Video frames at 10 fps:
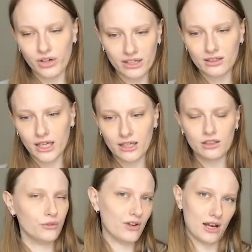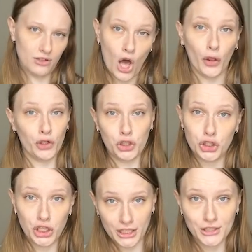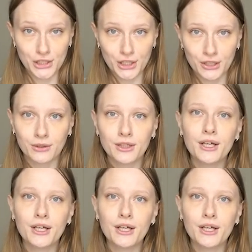Frankly, you've got other shit to do.